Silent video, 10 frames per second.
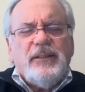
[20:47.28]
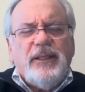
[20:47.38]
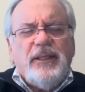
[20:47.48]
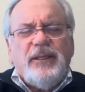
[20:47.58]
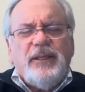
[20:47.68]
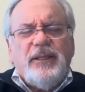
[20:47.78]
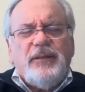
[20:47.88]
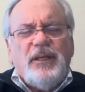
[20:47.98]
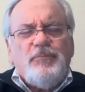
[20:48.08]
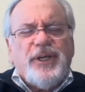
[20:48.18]

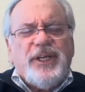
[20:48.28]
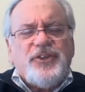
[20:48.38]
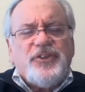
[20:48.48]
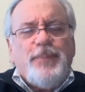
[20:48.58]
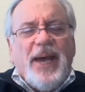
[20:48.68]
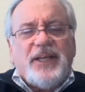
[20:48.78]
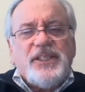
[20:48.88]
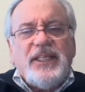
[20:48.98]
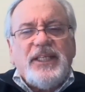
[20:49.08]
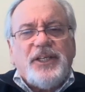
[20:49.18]
It brings us
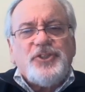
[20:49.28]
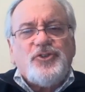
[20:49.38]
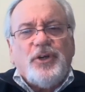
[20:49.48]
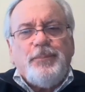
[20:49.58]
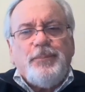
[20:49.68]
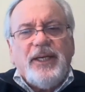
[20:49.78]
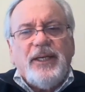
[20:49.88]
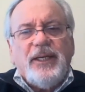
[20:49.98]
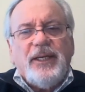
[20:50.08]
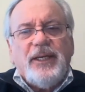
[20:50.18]
back to cancer a
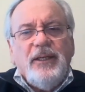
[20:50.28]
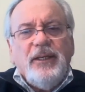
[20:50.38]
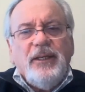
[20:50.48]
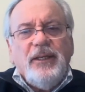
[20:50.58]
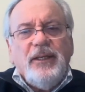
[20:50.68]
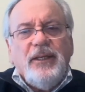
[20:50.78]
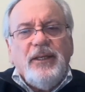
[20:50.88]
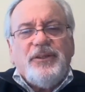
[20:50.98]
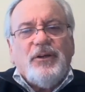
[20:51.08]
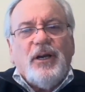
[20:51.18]
bit.
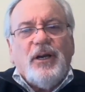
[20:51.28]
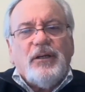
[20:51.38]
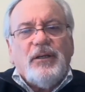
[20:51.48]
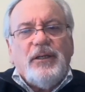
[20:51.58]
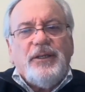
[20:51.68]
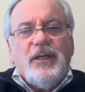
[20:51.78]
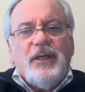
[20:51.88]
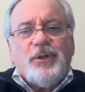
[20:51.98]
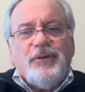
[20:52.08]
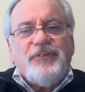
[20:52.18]
Namely, there are a
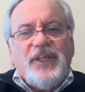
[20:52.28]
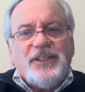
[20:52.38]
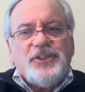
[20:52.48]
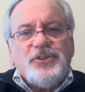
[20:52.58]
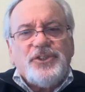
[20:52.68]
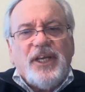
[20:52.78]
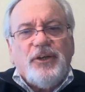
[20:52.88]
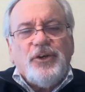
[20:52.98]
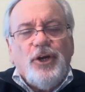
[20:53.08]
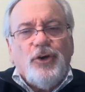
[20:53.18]
number of cancers
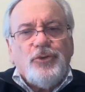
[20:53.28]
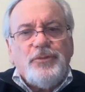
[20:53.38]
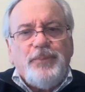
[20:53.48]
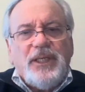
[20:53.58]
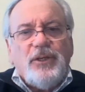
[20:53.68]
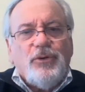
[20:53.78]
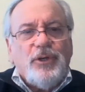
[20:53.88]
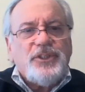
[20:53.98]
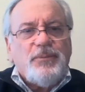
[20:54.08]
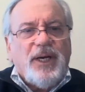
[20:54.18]
that are known to be
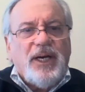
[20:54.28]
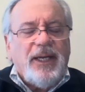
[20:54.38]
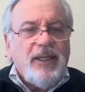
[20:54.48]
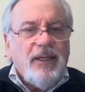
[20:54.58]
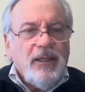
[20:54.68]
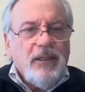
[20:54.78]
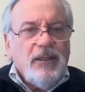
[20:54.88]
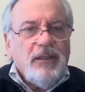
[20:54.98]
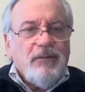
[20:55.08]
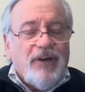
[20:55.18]
caused by
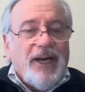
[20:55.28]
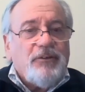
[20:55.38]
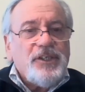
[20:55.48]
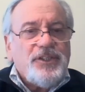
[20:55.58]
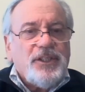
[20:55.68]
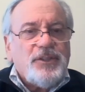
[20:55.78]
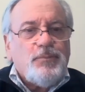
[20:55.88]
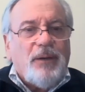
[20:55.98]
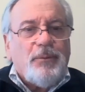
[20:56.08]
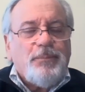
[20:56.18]
viruses,
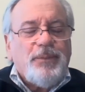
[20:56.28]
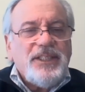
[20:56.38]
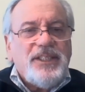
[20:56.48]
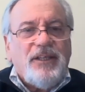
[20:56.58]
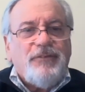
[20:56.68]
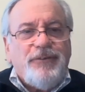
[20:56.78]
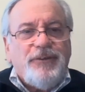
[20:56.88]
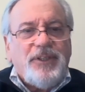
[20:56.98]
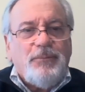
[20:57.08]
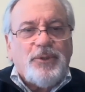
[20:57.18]
probably 10 to
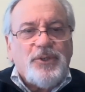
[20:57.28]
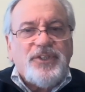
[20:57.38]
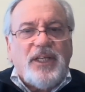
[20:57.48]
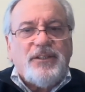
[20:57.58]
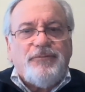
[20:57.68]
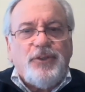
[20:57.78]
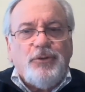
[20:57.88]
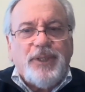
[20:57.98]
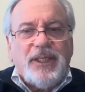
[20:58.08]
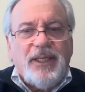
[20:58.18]
15% of
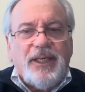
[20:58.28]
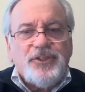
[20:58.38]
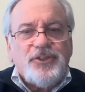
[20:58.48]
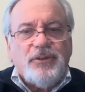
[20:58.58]
human cancer.